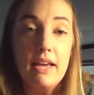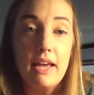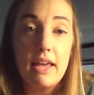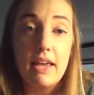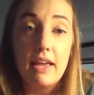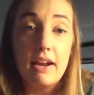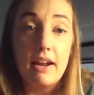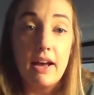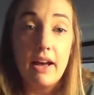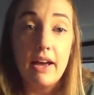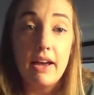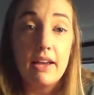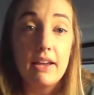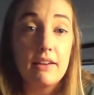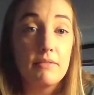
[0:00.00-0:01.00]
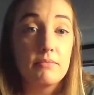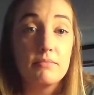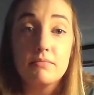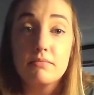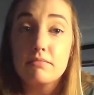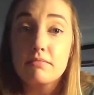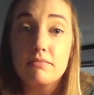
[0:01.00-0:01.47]
And I
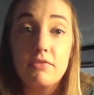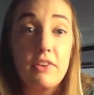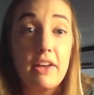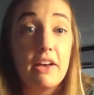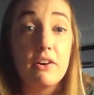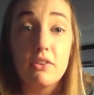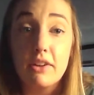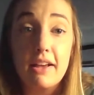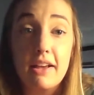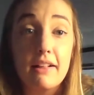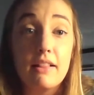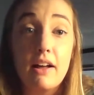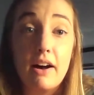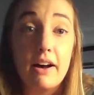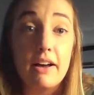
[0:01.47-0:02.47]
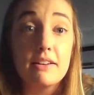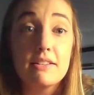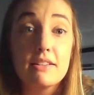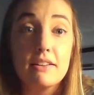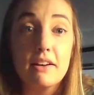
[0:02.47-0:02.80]
failed a lot.